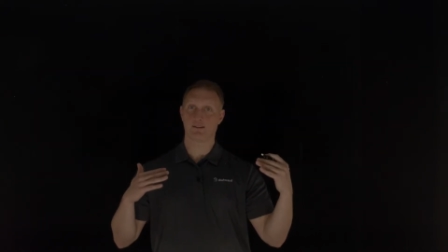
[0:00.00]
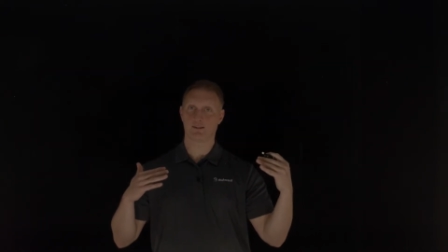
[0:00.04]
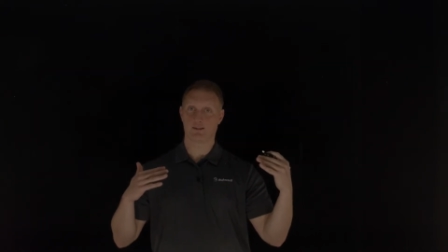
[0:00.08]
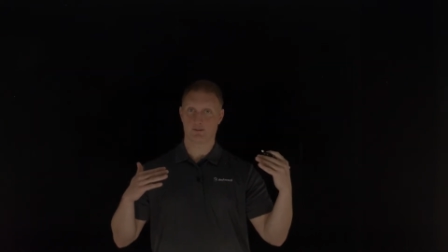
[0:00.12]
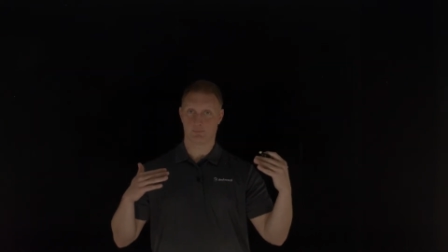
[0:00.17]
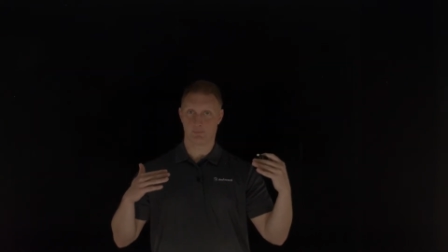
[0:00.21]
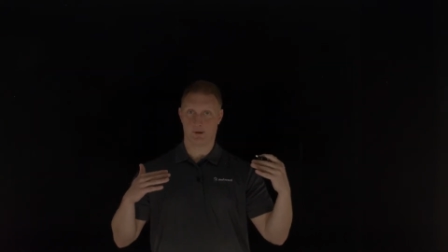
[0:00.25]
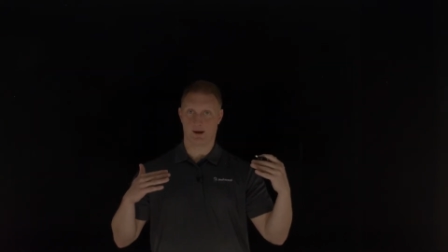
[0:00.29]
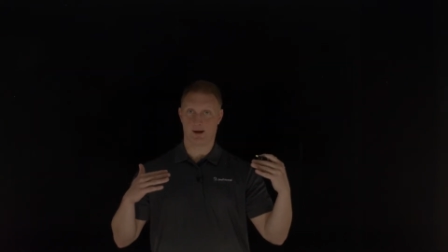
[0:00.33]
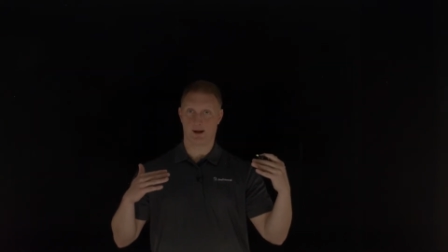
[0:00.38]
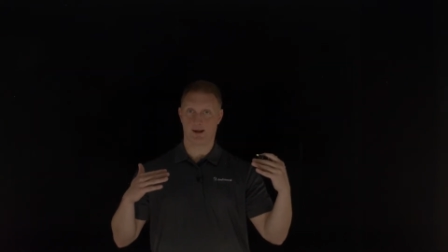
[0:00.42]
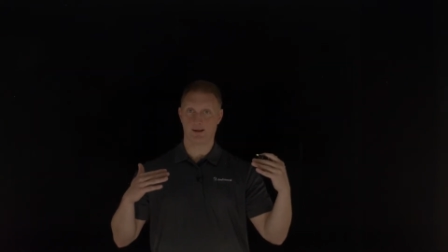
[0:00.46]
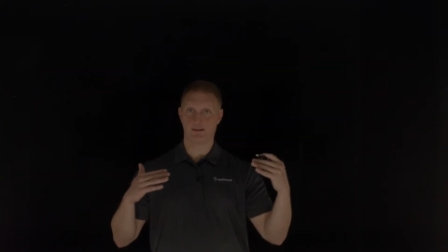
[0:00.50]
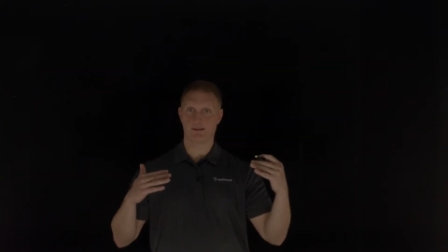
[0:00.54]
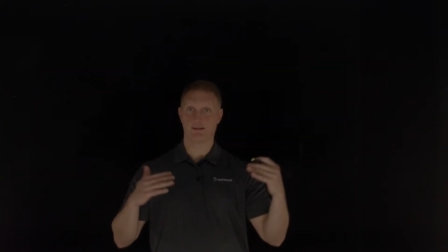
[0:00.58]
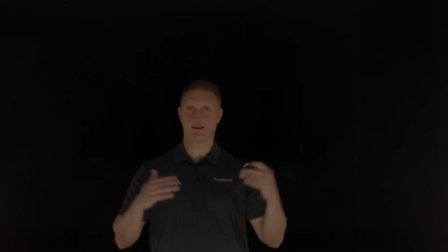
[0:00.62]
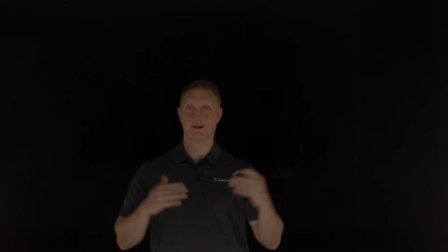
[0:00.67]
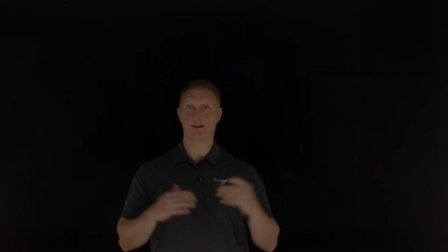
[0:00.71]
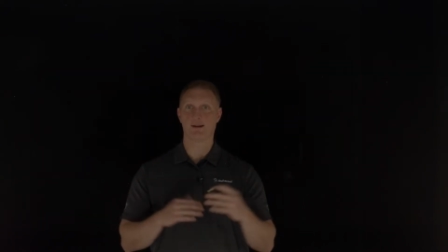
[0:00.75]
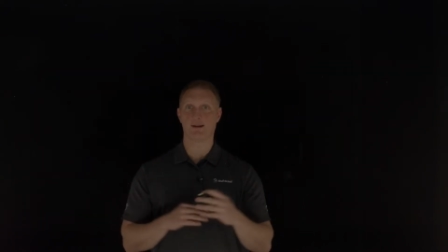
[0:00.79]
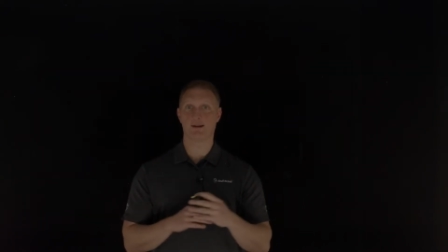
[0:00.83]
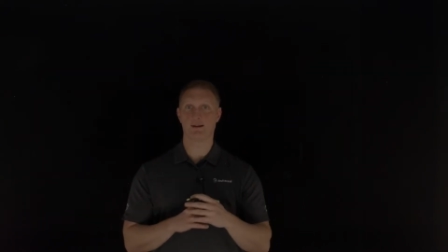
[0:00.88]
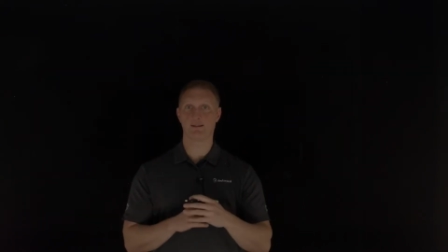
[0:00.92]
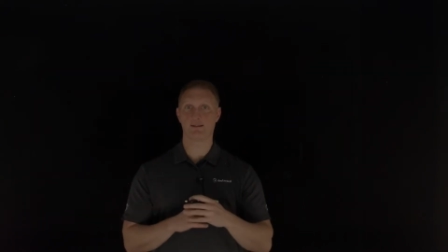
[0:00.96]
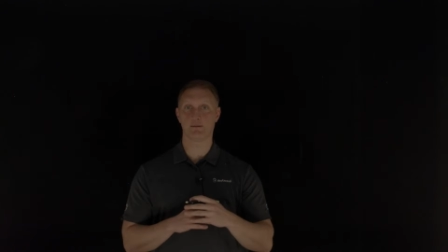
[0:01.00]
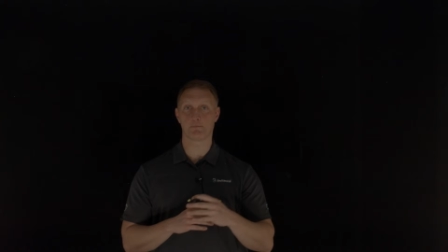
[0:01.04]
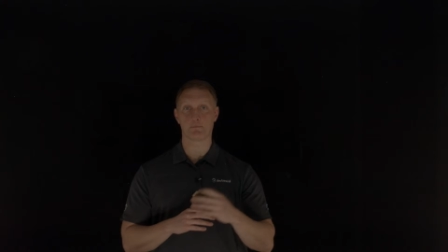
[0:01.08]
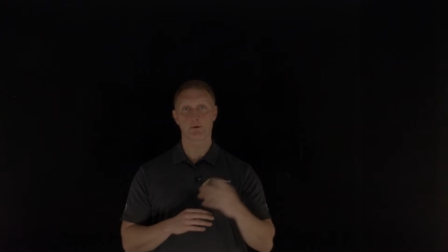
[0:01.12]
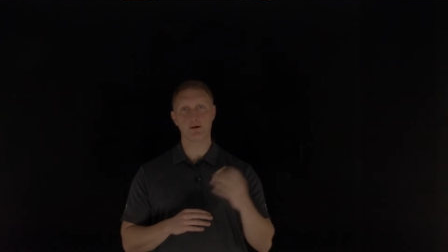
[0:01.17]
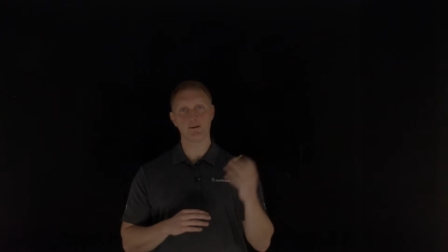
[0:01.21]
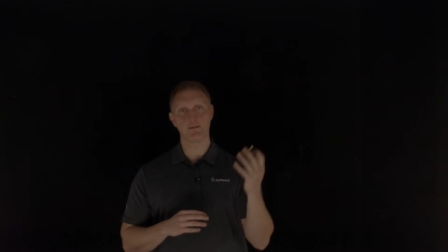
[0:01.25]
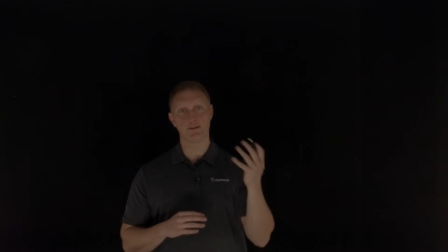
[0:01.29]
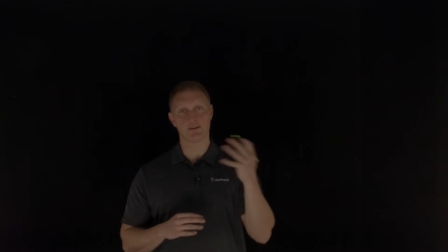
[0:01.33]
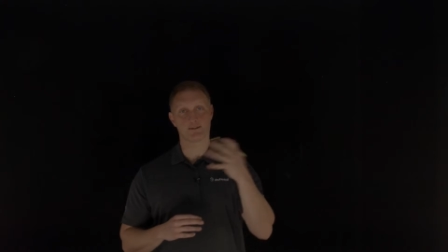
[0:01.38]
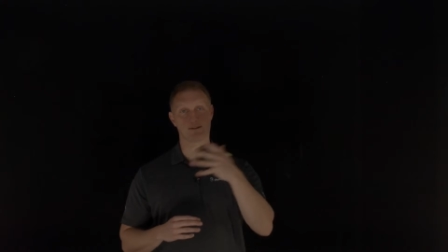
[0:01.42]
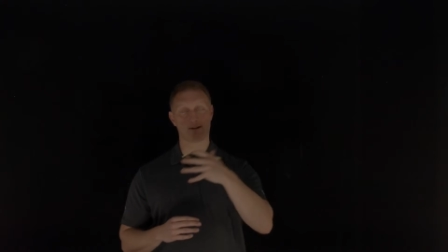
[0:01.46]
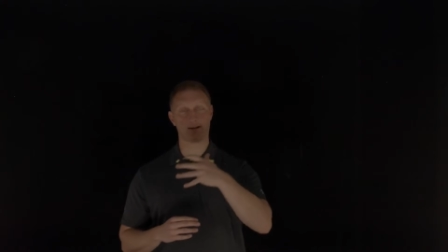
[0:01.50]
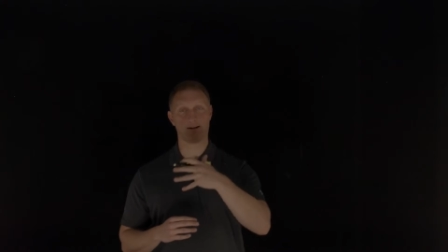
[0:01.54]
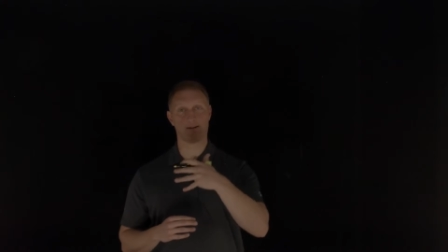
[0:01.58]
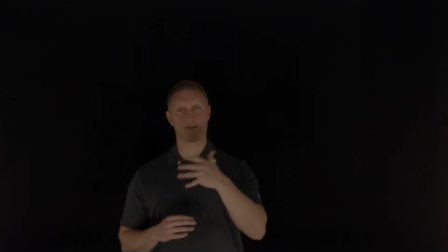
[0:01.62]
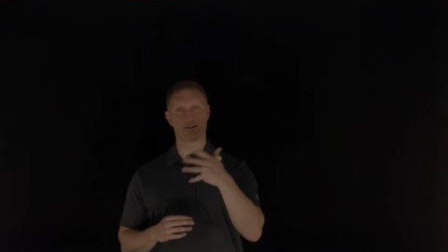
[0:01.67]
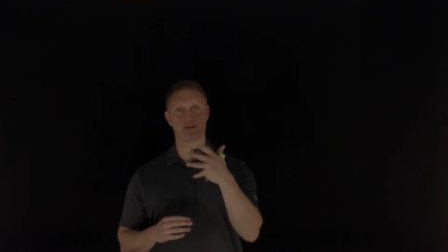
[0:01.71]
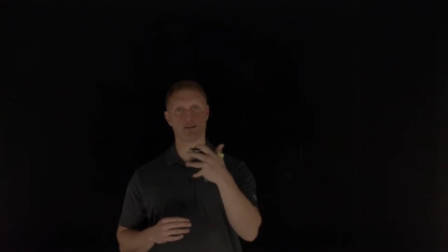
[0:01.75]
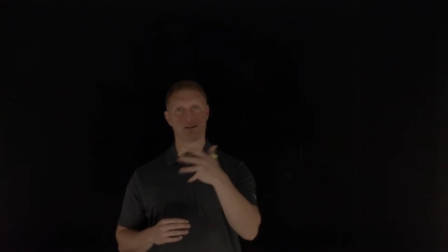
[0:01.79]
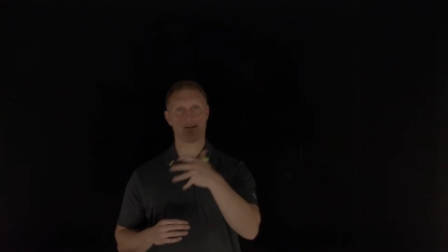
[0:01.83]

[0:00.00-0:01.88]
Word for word: spot in the previous edition,